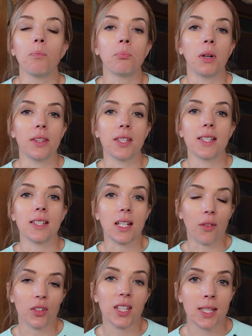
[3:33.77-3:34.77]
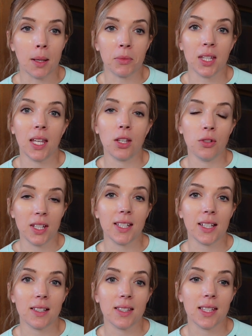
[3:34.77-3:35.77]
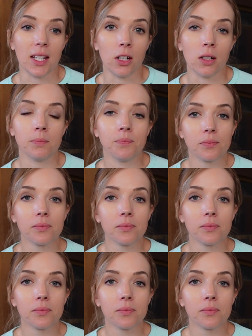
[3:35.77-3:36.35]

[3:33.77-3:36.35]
But this is definitely something that you need to consider.